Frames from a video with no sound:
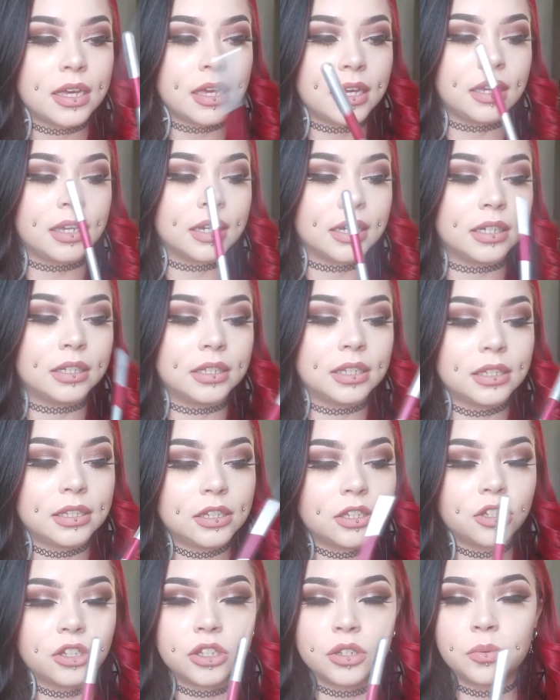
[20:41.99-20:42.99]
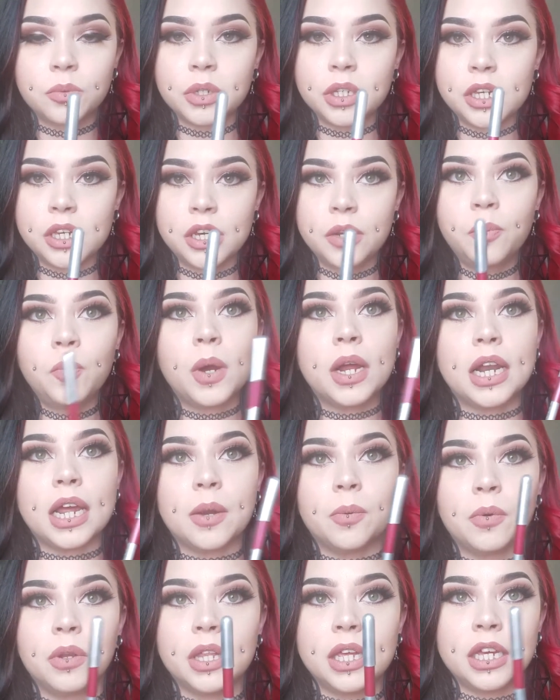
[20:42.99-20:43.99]
And this is just a really good one.
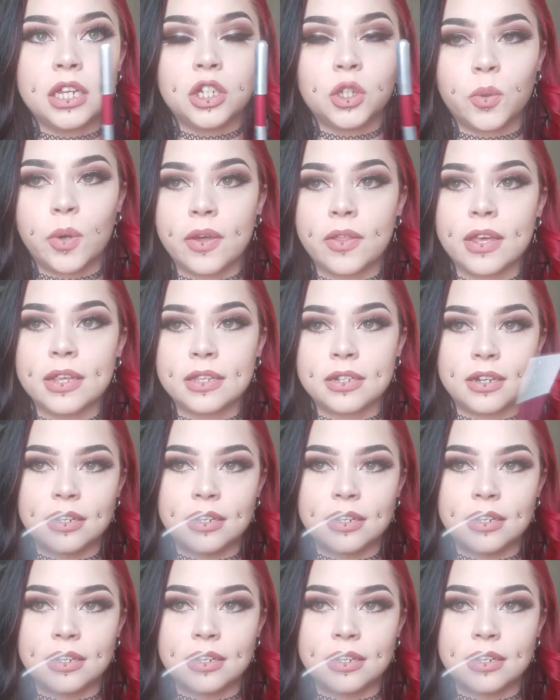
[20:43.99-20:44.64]
I really enjoyed it.